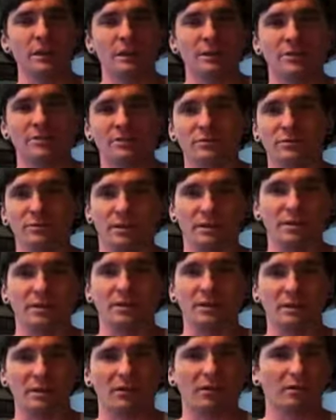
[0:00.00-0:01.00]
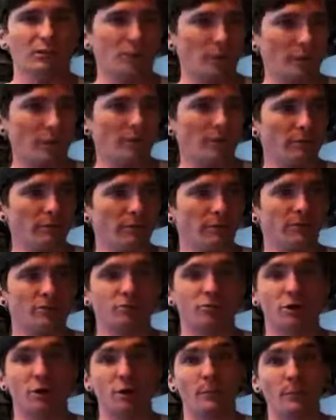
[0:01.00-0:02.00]
so it's going to get a little bit of the
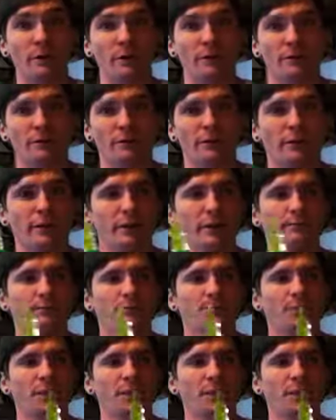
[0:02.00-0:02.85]
strawberry in there.